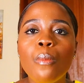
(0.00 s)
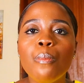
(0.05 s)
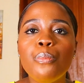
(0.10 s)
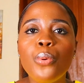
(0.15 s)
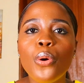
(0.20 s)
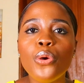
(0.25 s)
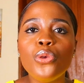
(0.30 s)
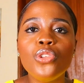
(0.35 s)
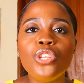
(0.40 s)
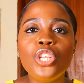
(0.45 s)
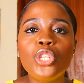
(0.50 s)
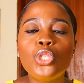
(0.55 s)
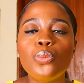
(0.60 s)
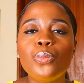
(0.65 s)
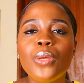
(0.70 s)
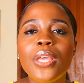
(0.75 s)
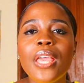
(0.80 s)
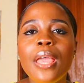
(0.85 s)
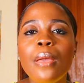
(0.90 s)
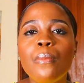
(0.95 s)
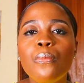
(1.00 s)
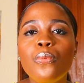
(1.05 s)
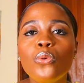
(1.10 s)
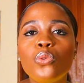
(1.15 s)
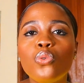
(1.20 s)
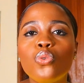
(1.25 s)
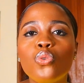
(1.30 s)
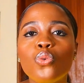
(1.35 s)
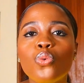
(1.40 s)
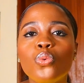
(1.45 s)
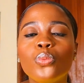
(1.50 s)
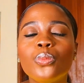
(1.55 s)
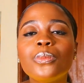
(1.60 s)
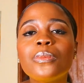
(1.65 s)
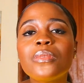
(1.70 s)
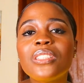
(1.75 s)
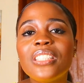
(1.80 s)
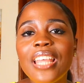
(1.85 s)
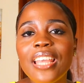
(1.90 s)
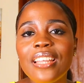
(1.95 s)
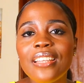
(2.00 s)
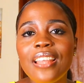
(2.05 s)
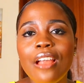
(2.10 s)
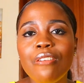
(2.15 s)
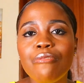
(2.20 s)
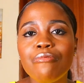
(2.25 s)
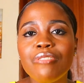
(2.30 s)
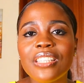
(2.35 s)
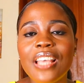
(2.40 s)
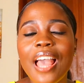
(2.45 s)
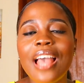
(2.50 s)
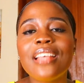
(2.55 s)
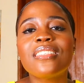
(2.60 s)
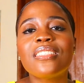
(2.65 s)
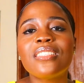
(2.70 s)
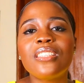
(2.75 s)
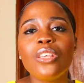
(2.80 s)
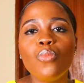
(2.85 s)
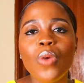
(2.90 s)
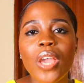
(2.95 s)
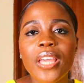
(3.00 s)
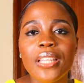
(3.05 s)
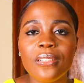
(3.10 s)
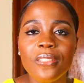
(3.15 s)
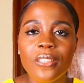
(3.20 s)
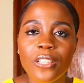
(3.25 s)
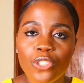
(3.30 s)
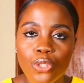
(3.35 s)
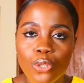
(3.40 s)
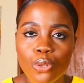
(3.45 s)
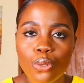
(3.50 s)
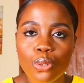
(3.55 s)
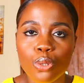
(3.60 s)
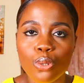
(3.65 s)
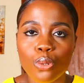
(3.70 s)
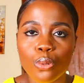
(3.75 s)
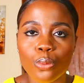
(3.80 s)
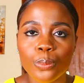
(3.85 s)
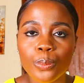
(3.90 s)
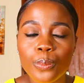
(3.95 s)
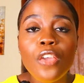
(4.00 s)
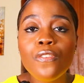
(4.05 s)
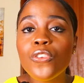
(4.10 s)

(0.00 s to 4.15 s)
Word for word: but you need to be able to take that risk and see where it leads you to.